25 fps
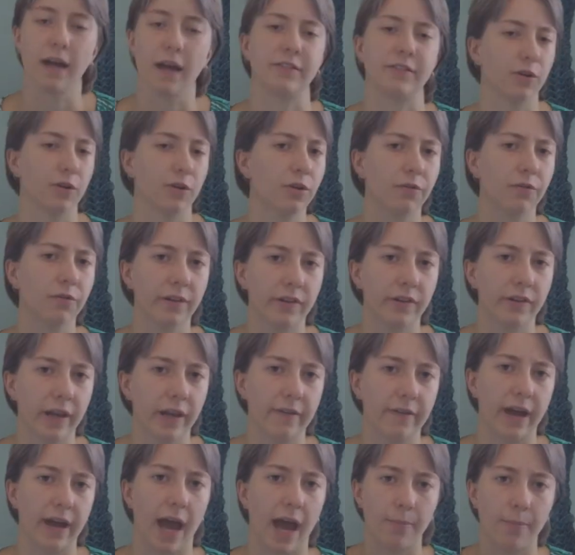I don't know if this has
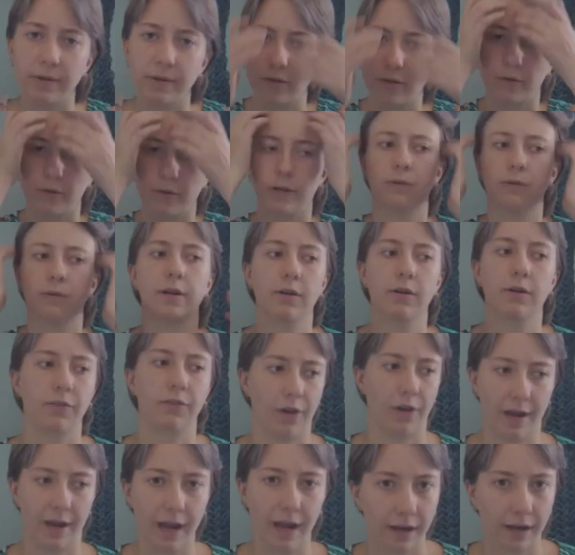ever happened to anyone else.
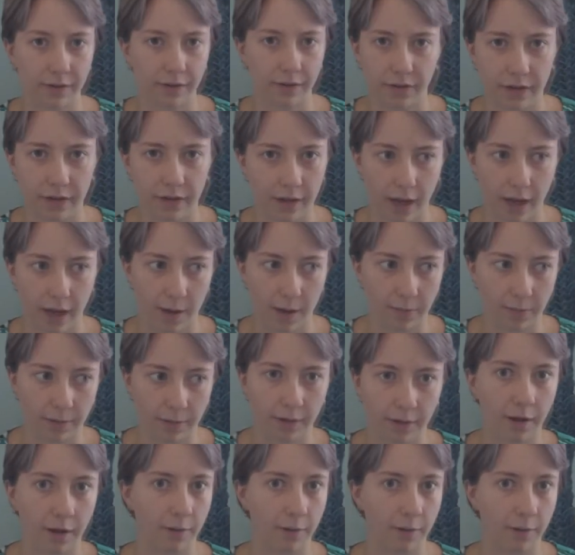I hadn't seen it happen.